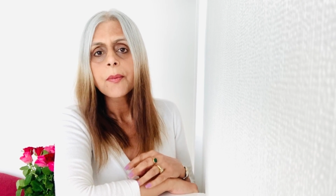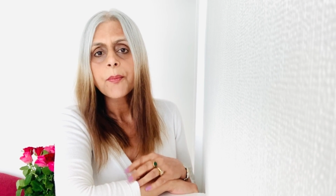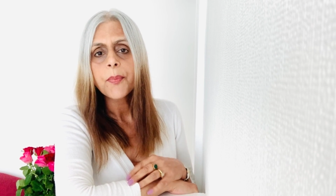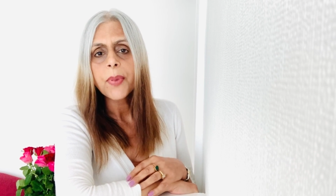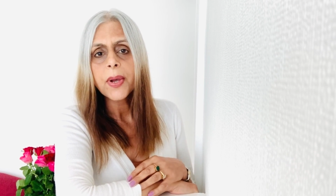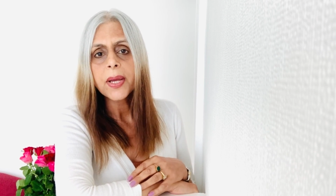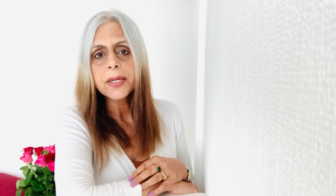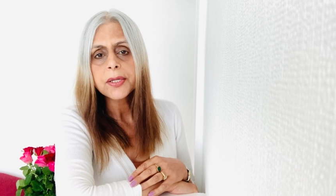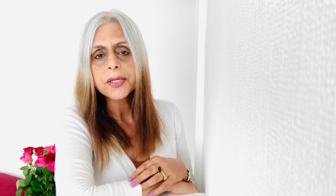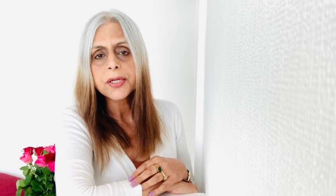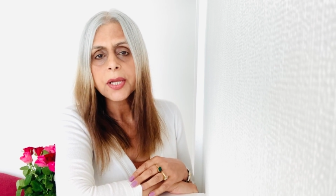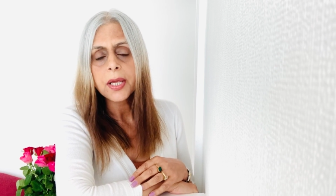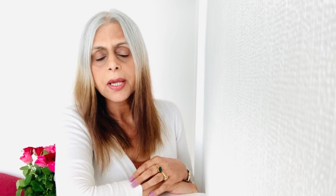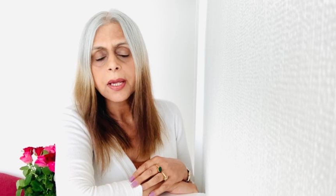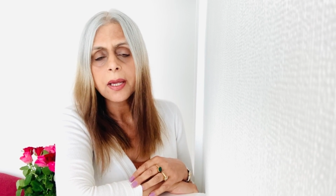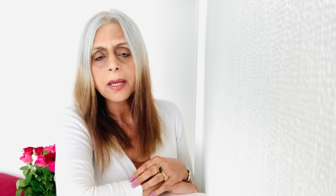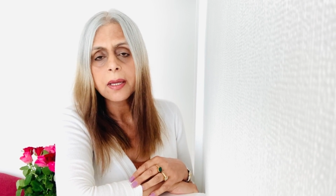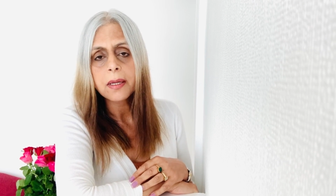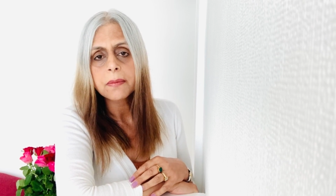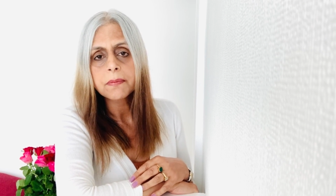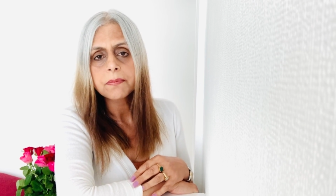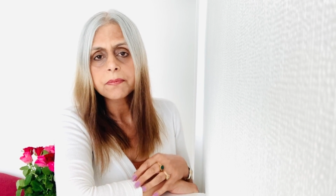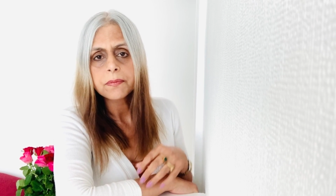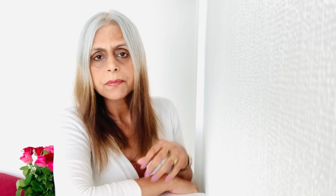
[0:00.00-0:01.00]
but
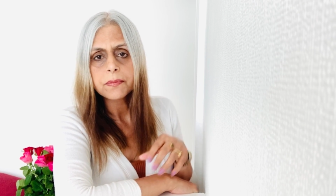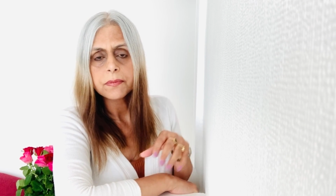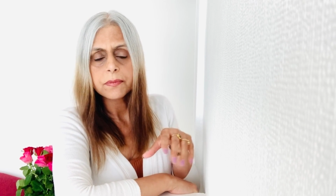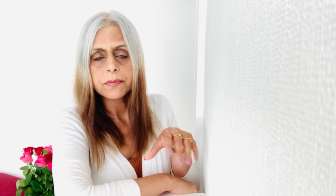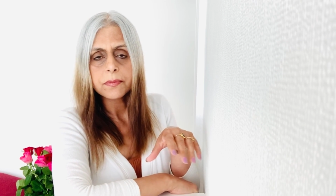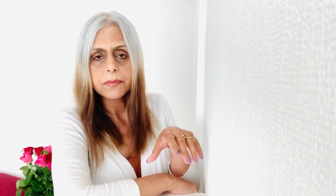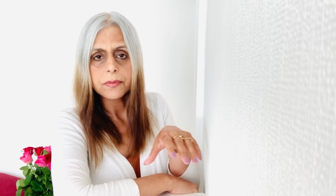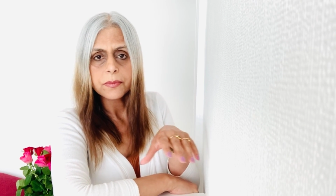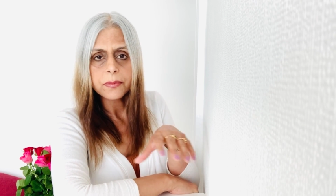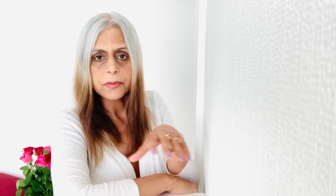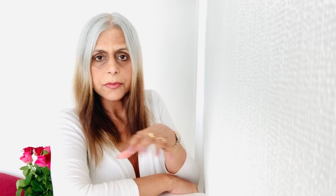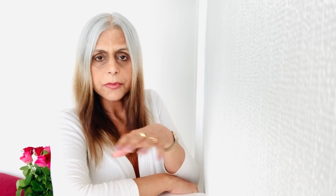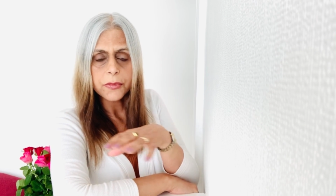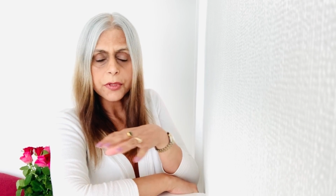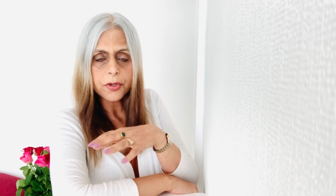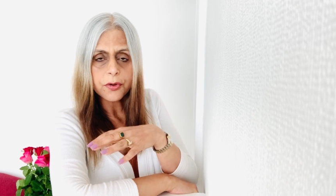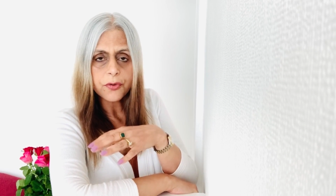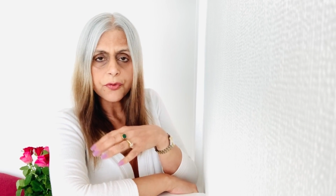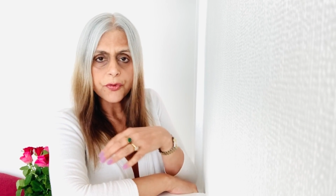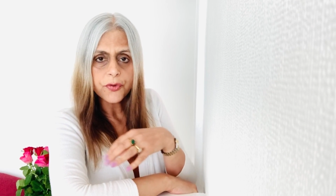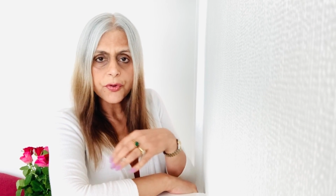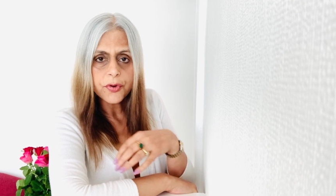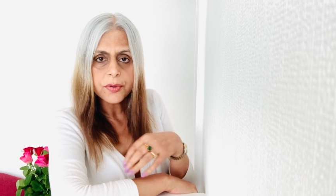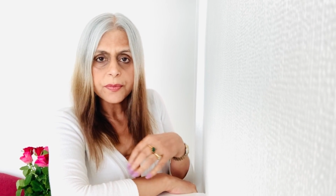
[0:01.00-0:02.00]
the
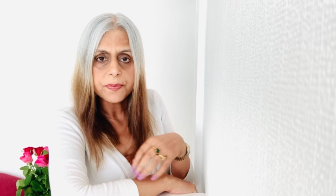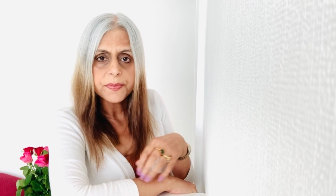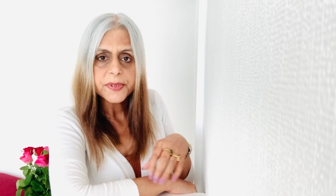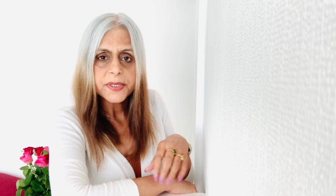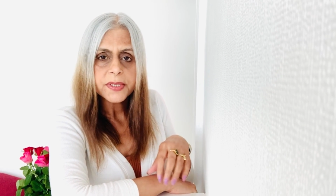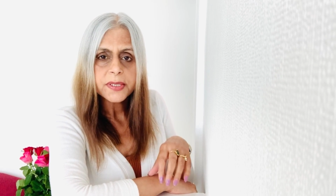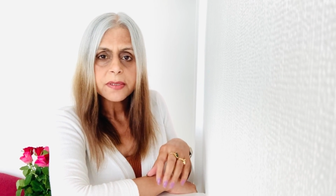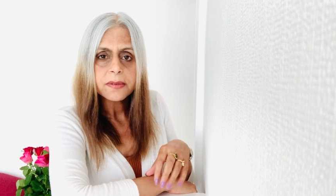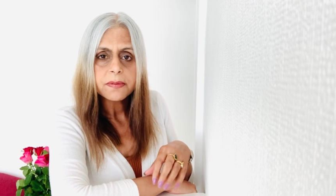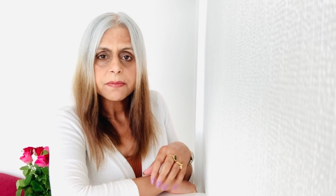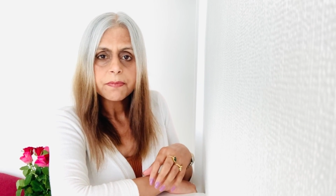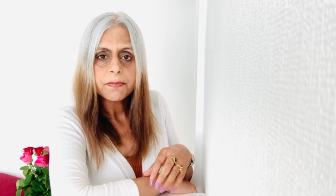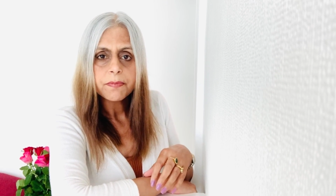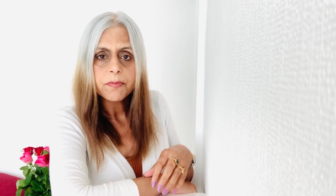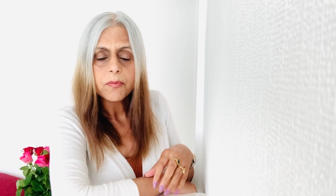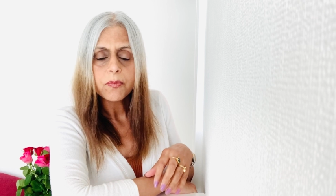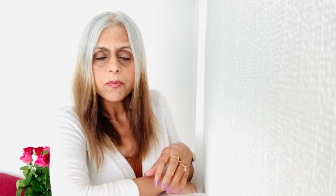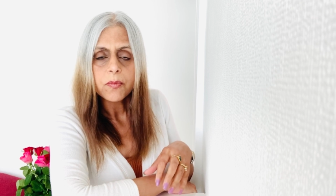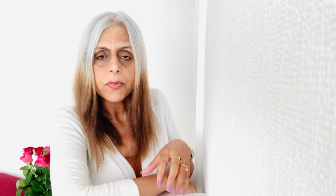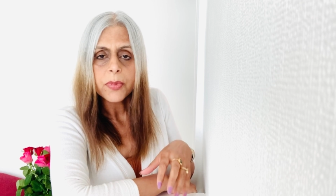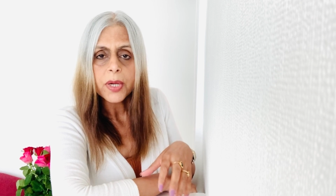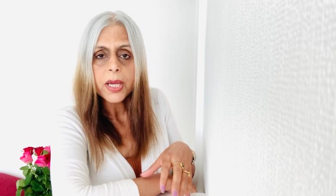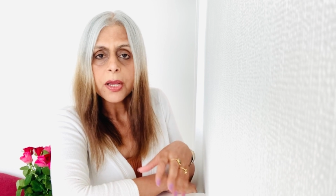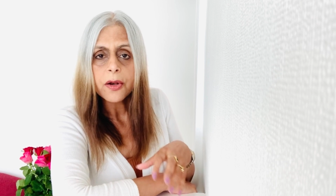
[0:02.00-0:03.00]
groups
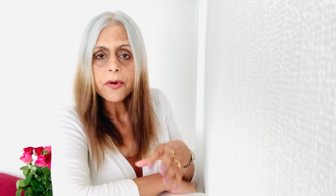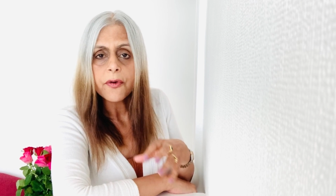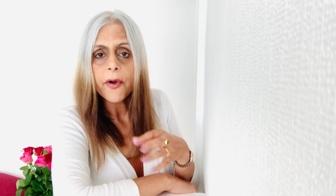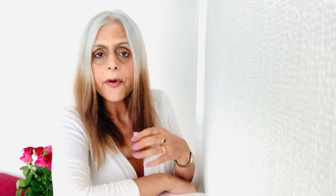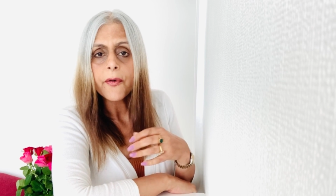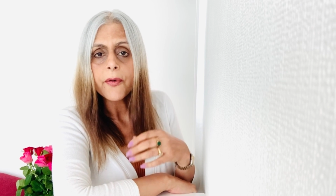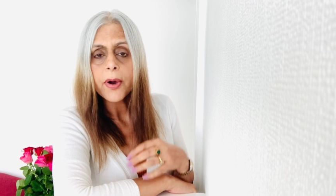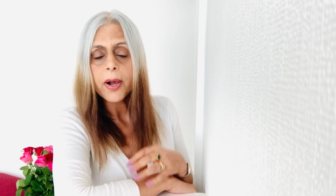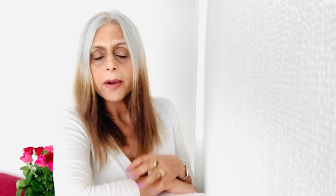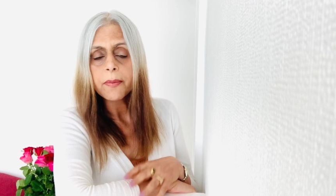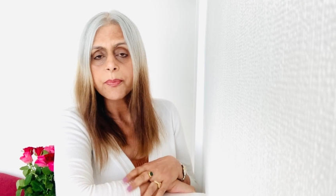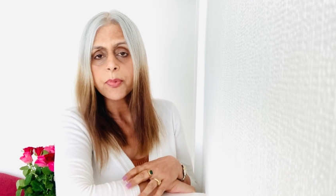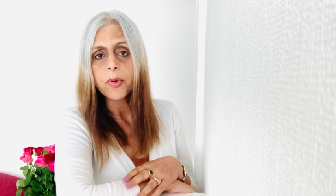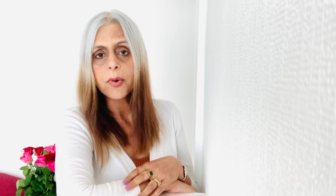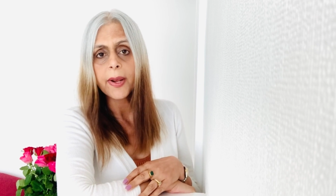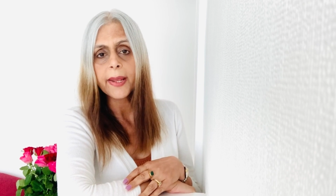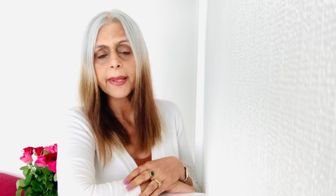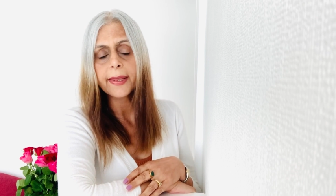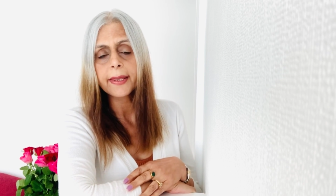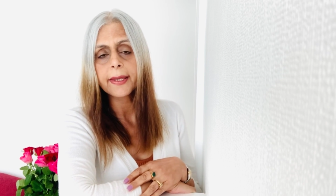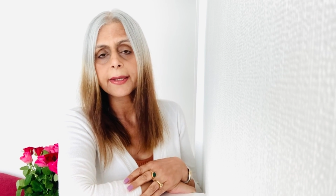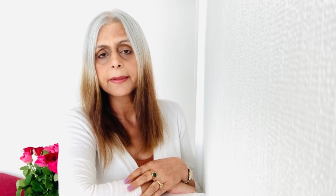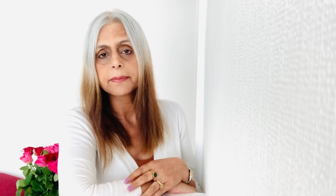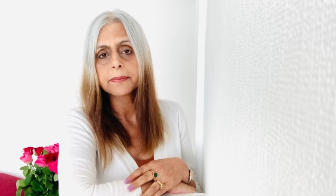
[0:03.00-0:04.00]
we grow up
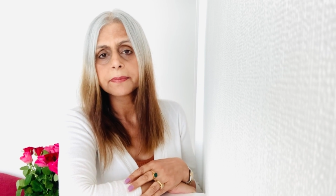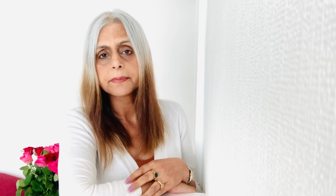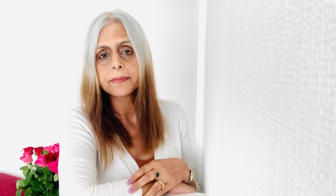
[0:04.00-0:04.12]
with.